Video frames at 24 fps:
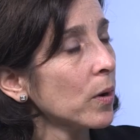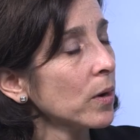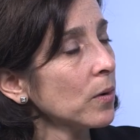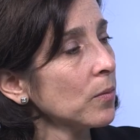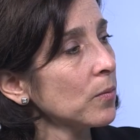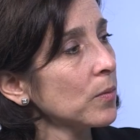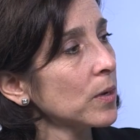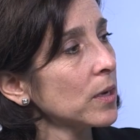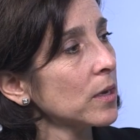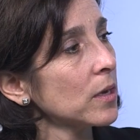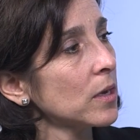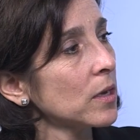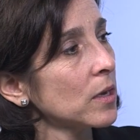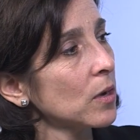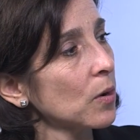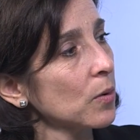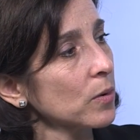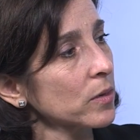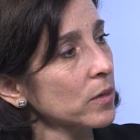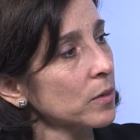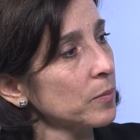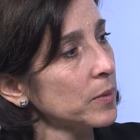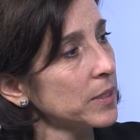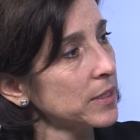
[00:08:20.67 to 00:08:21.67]
why don't we go
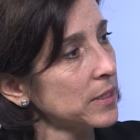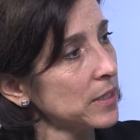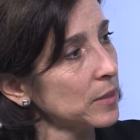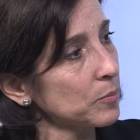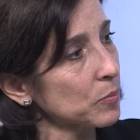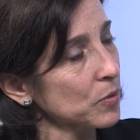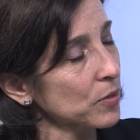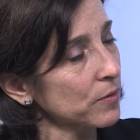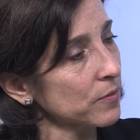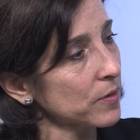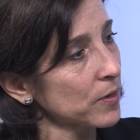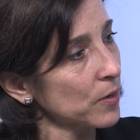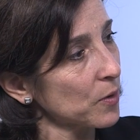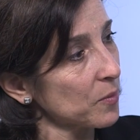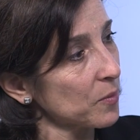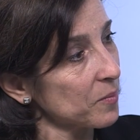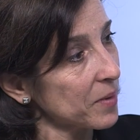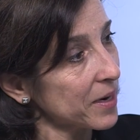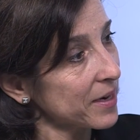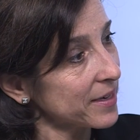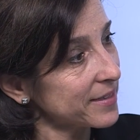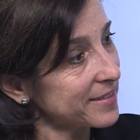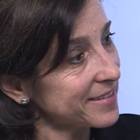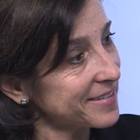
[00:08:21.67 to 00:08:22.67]
a little bit deeper, if you don't
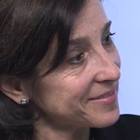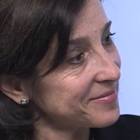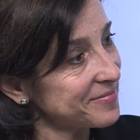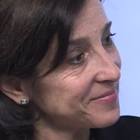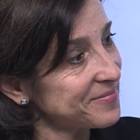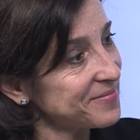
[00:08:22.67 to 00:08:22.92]
mind?